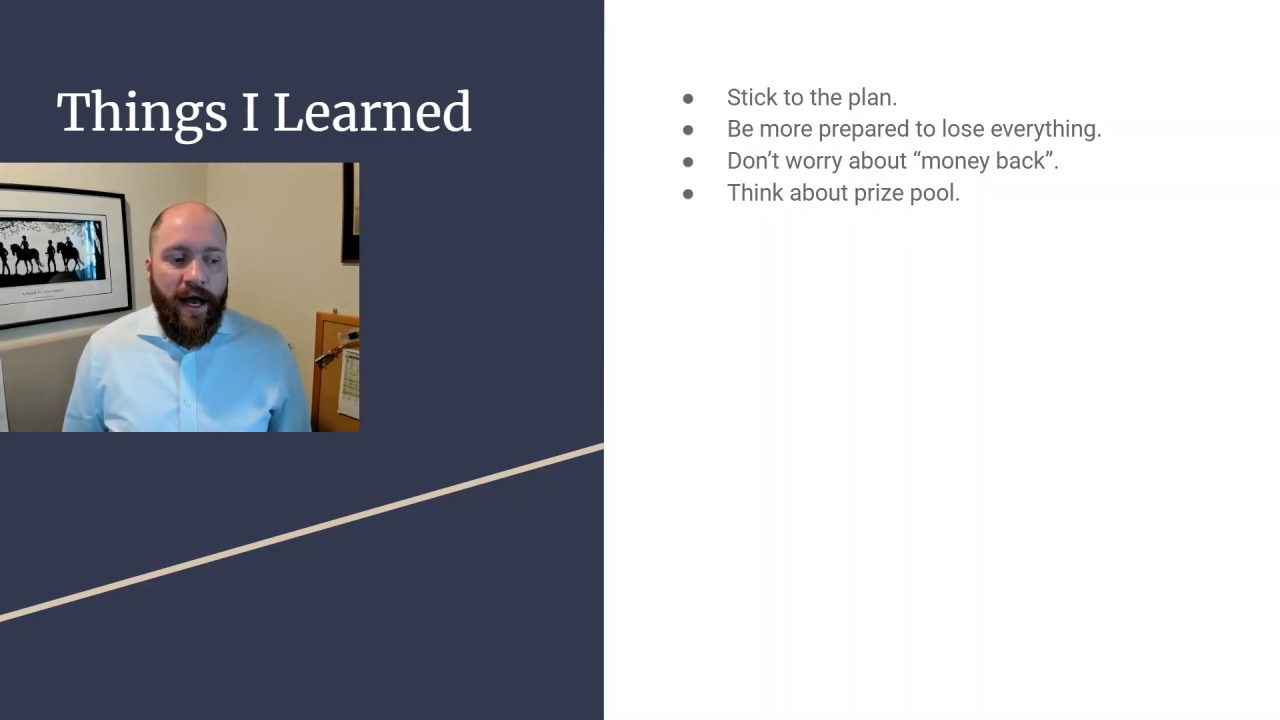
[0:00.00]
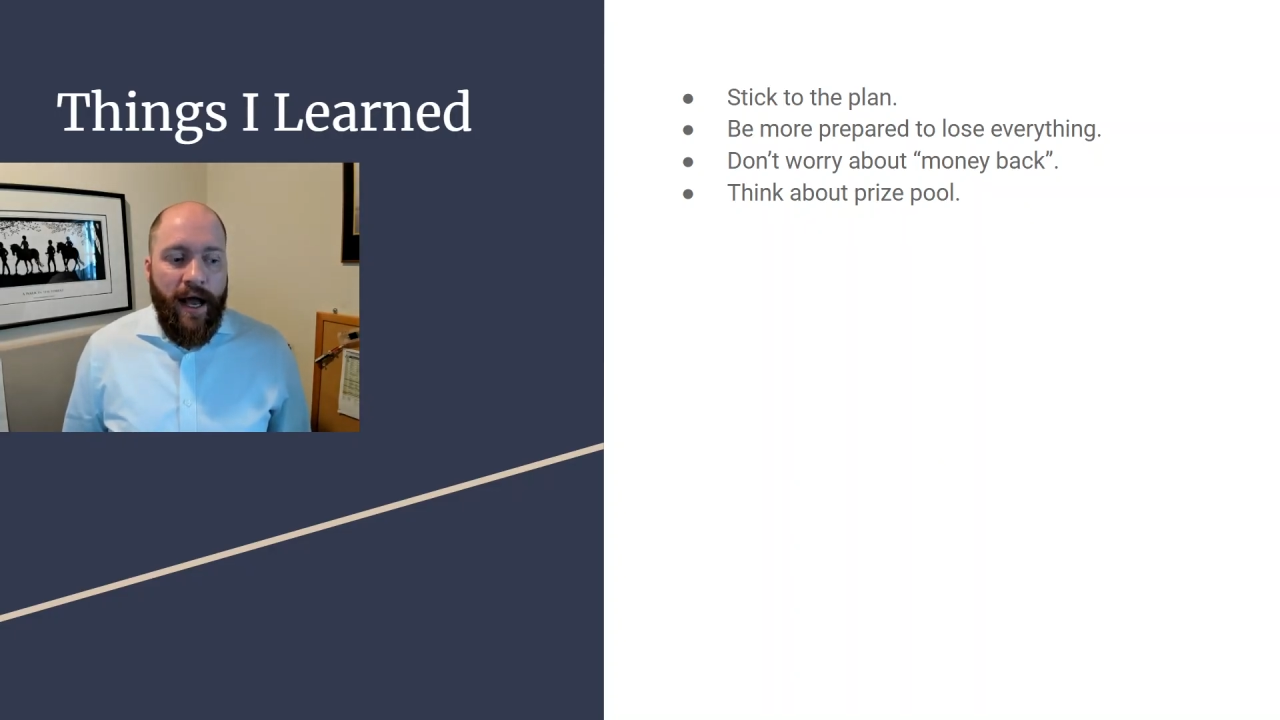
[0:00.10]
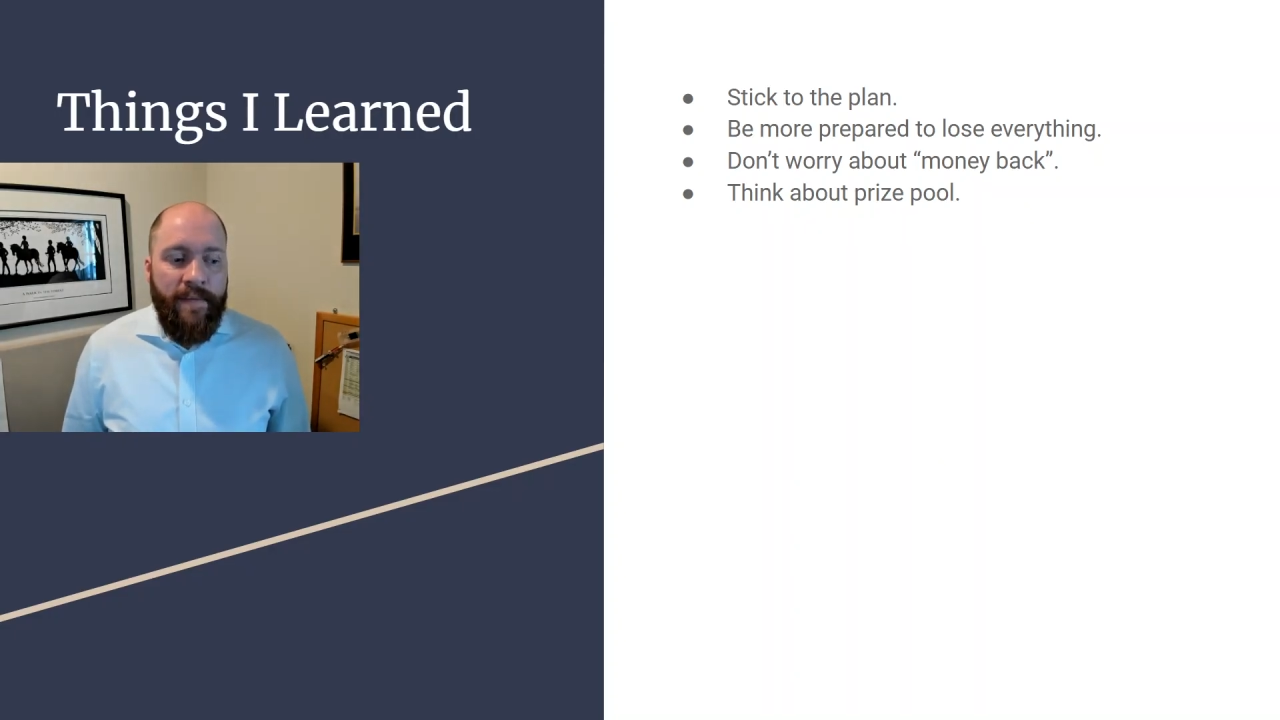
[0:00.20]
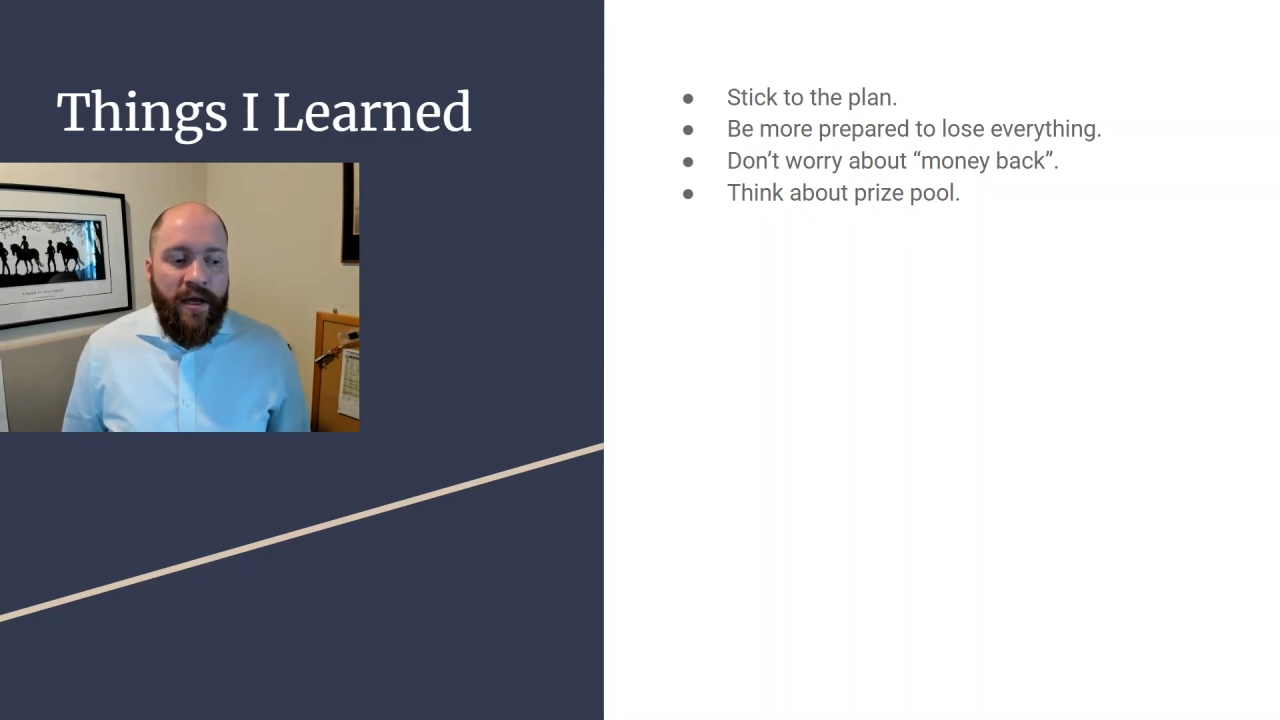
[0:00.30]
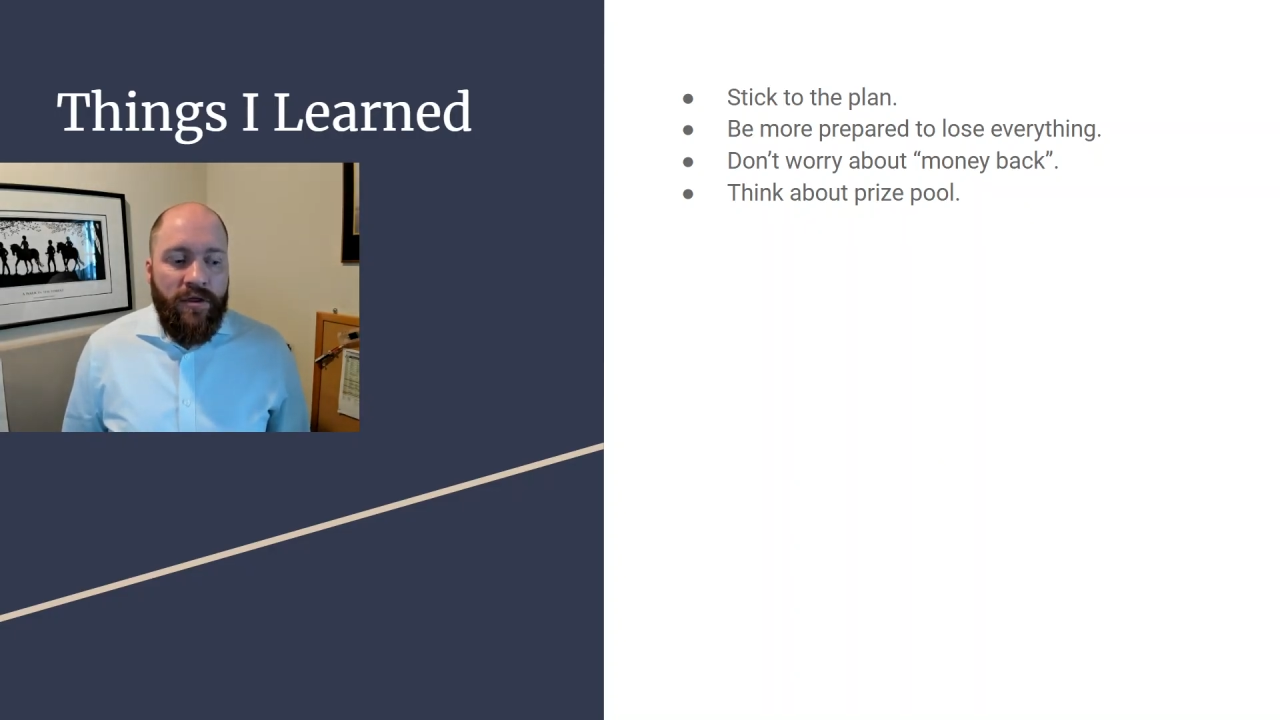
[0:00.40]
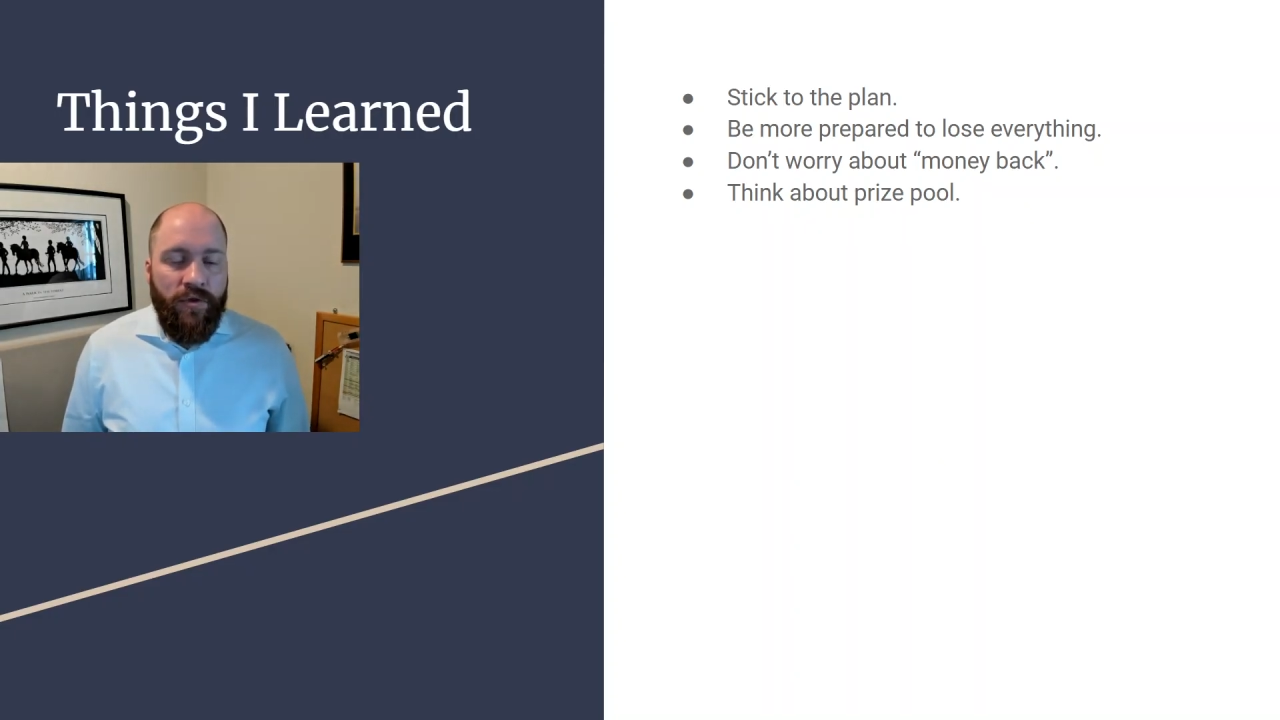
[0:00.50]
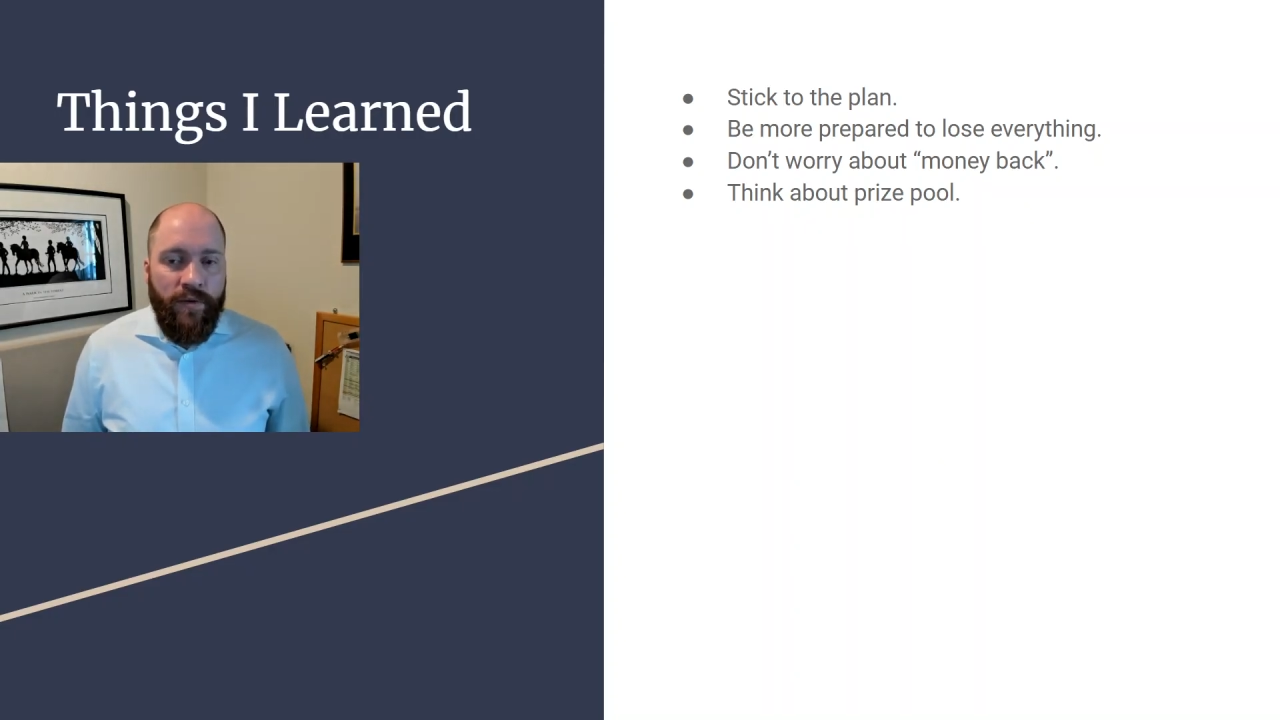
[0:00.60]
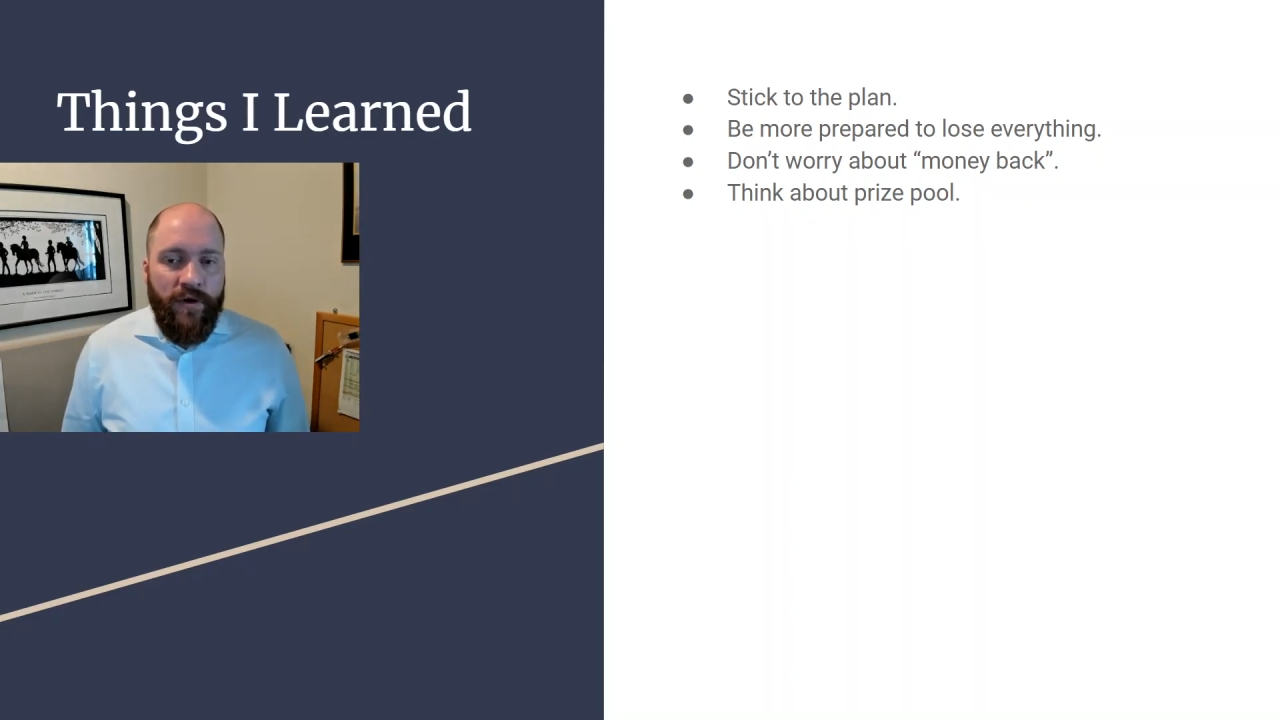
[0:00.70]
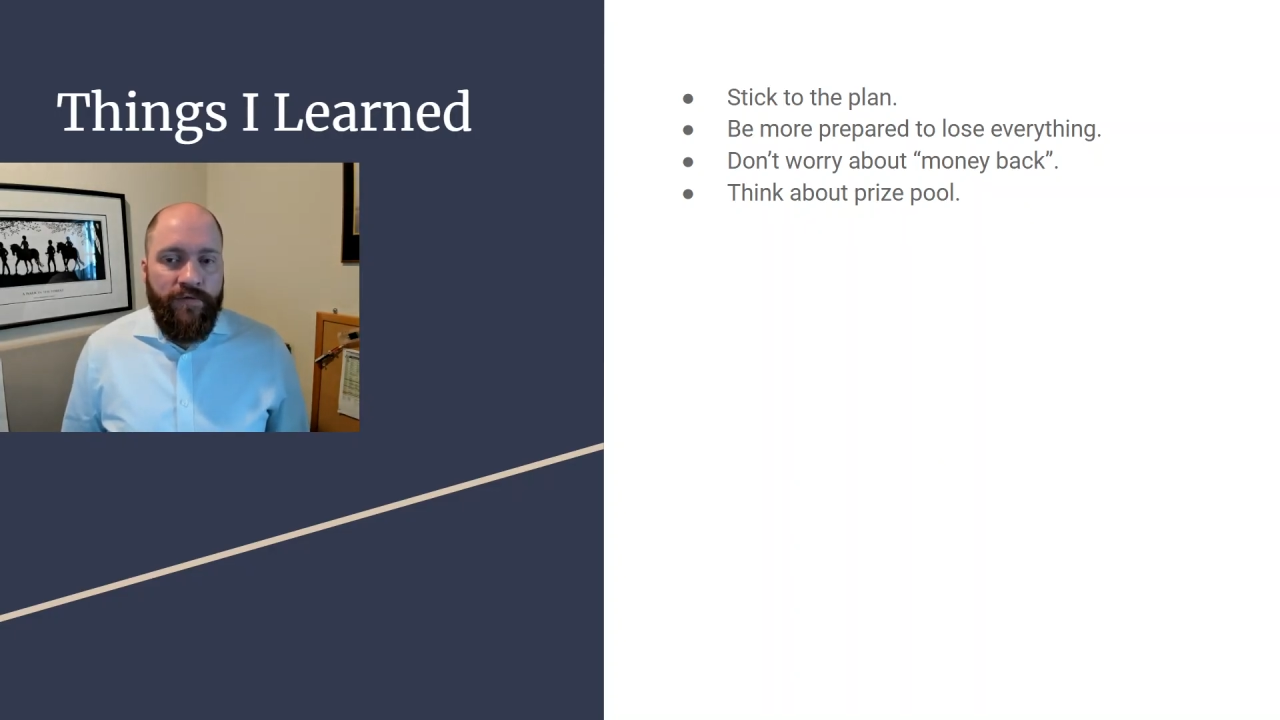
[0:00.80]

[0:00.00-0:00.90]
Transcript: I make three